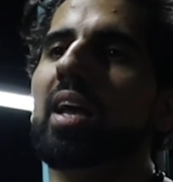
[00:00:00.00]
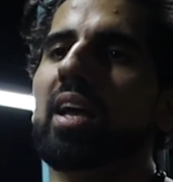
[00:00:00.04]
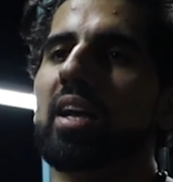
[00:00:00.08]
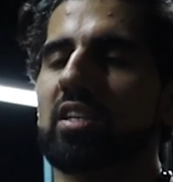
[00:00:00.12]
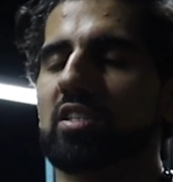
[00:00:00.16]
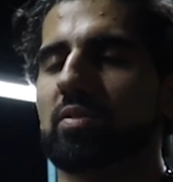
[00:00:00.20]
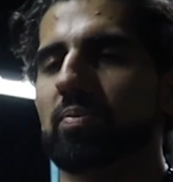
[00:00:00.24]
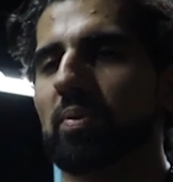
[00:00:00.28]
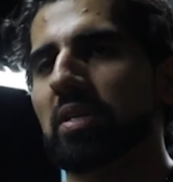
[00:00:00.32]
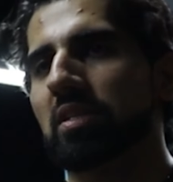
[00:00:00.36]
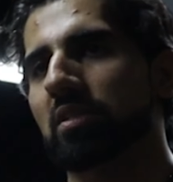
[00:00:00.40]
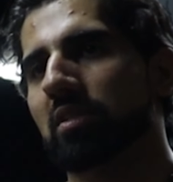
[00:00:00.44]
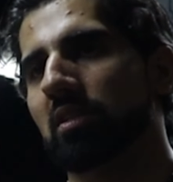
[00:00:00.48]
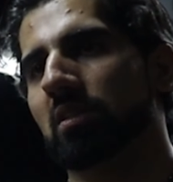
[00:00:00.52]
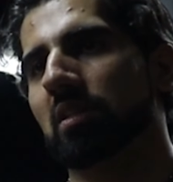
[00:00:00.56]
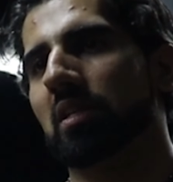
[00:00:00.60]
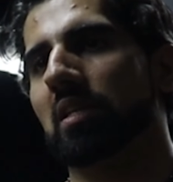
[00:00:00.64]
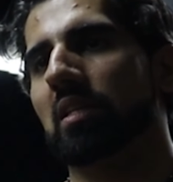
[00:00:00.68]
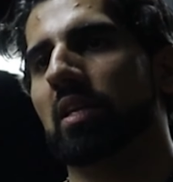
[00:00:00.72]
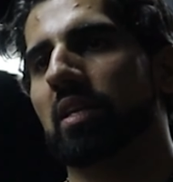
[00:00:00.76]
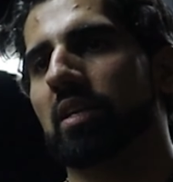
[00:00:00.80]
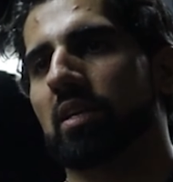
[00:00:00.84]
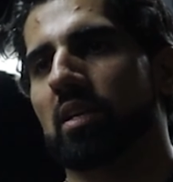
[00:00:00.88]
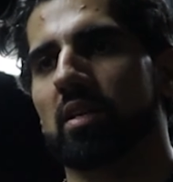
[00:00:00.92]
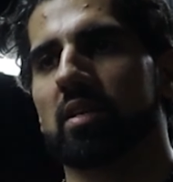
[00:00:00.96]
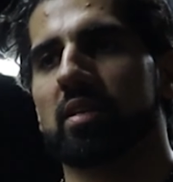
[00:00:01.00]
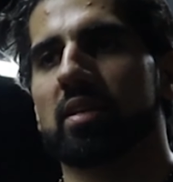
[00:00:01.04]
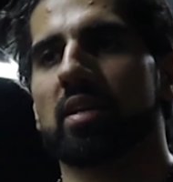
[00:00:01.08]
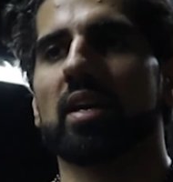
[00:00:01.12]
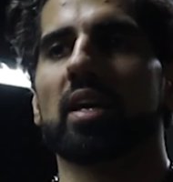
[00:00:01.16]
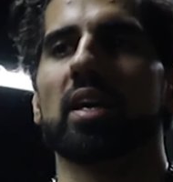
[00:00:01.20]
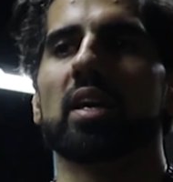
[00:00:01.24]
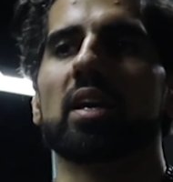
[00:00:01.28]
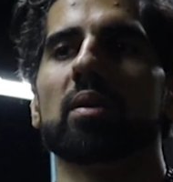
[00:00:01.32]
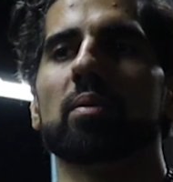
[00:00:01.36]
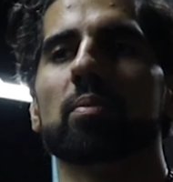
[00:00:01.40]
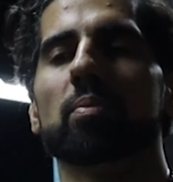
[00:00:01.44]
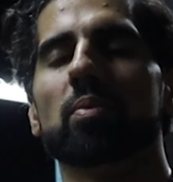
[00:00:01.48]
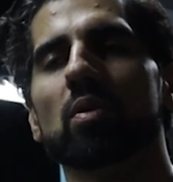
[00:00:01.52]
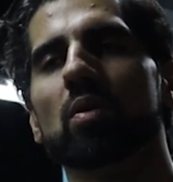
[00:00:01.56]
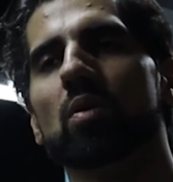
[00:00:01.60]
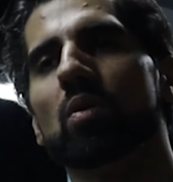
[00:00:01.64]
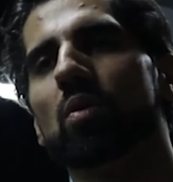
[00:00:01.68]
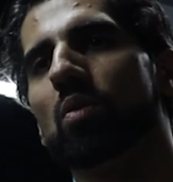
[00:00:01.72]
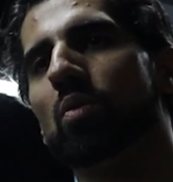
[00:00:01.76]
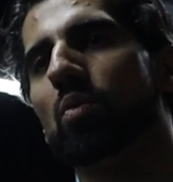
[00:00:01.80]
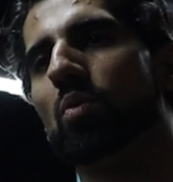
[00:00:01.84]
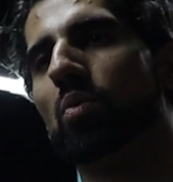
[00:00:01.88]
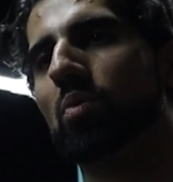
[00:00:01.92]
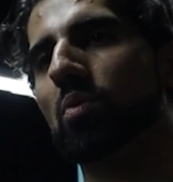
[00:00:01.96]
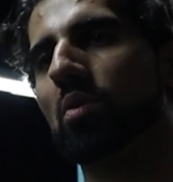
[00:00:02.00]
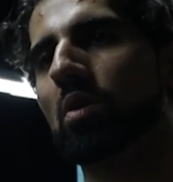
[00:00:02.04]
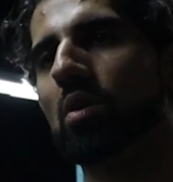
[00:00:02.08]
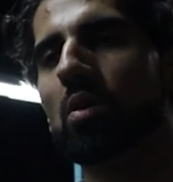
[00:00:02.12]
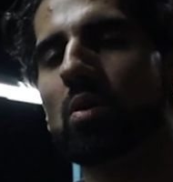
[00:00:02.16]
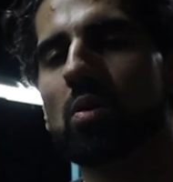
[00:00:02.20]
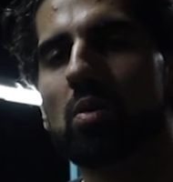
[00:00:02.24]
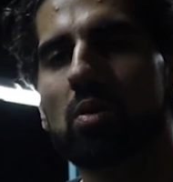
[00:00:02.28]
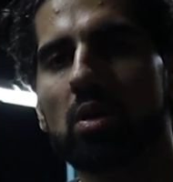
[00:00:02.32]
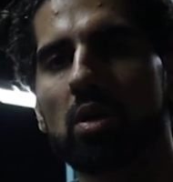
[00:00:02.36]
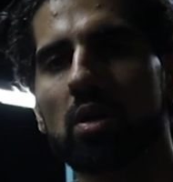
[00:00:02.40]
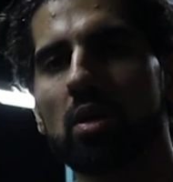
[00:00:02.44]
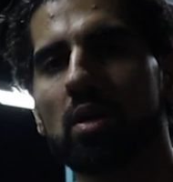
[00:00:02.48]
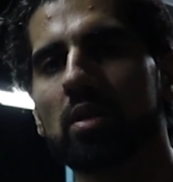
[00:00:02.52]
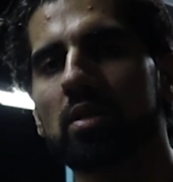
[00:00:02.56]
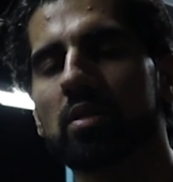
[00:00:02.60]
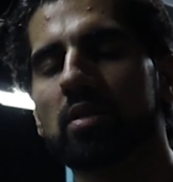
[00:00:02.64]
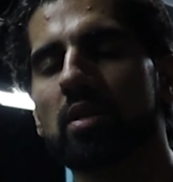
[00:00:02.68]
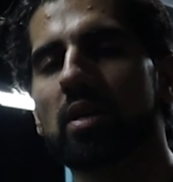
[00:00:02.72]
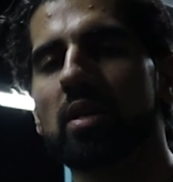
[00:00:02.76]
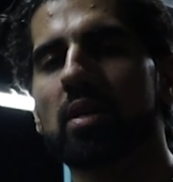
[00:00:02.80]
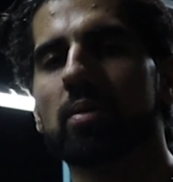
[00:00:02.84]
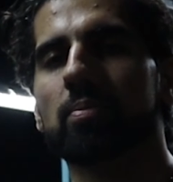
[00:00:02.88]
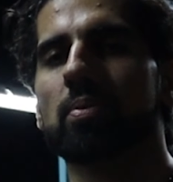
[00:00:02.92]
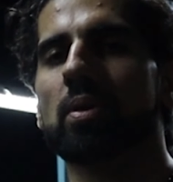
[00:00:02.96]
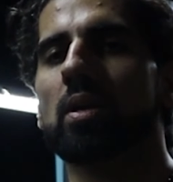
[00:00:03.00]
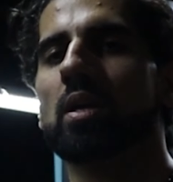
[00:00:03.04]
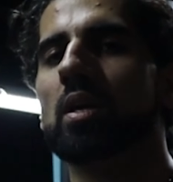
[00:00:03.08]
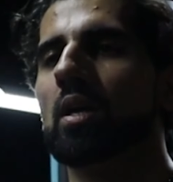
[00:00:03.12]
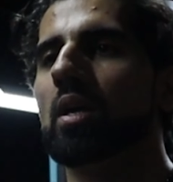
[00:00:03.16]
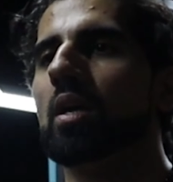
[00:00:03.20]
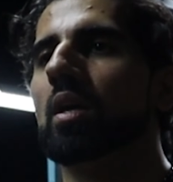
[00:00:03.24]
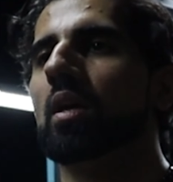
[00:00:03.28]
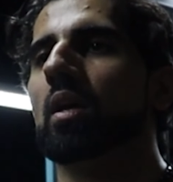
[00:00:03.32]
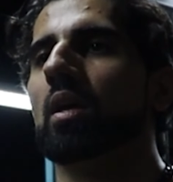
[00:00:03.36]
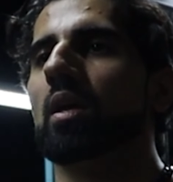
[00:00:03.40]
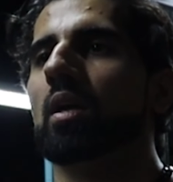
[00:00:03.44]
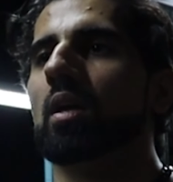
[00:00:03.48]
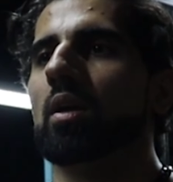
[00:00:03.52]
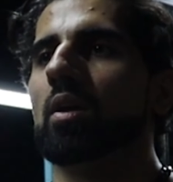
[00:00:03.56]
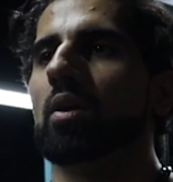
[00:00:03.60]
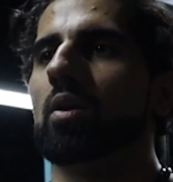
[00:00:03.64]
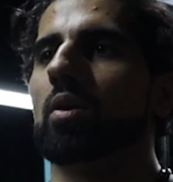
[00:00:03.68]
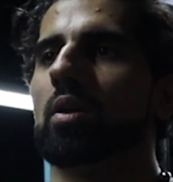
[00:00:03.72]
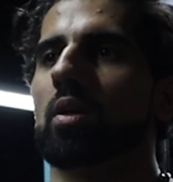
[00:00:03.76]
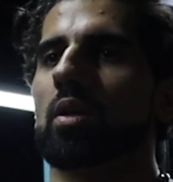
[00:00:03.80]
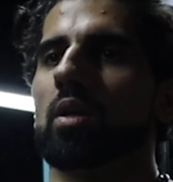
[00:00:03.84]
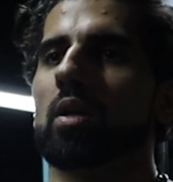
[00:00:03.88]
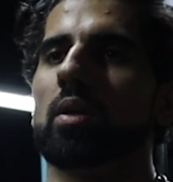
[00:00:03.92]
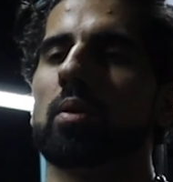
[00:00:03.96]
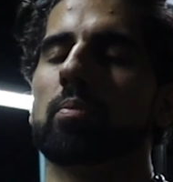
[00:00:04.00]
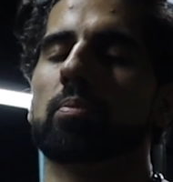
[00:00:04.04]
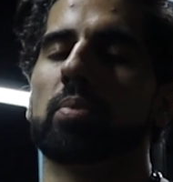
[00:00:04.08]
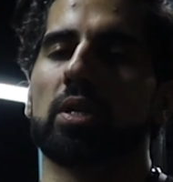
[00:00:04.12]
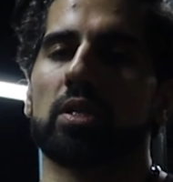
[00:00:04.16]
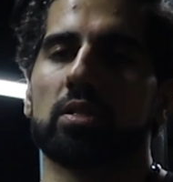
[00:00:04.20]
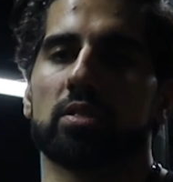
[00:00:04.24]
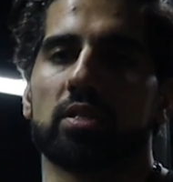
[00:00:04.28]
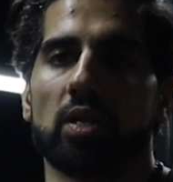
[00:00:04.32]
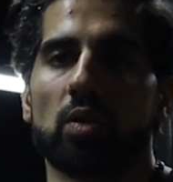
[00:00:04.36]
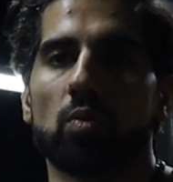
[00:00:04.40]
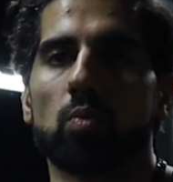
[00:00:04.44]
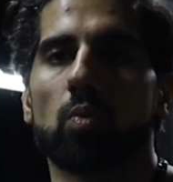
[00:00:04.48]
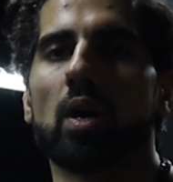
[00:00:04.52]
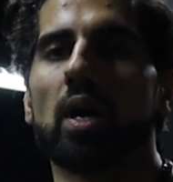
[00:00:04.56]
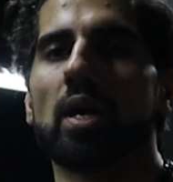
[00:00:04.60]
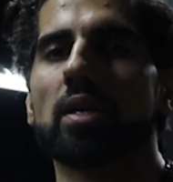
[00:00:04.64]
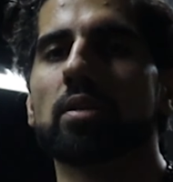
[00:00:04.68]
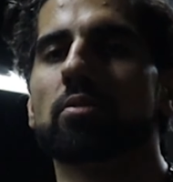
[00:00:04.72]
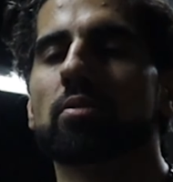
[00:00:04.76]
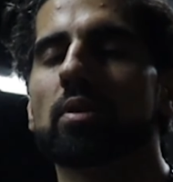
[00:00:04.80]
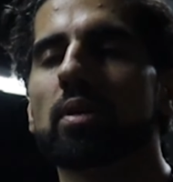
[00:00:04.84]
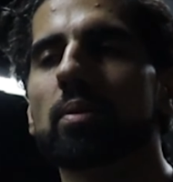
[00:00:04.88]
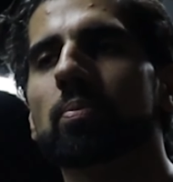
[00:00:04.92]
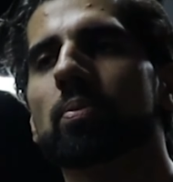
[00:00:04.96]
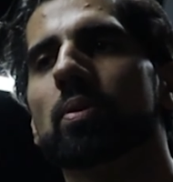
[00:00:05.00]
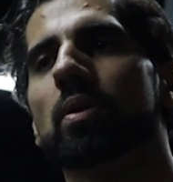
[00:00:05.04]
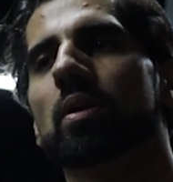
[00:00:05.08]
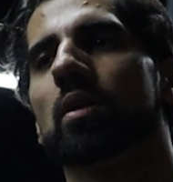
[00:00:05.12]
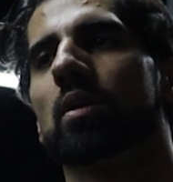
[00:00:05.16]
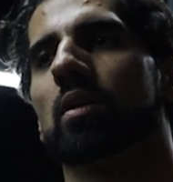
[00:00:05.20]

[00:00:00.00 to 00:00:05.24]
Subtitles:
It's basically like a cable row type, but it's like wide grip.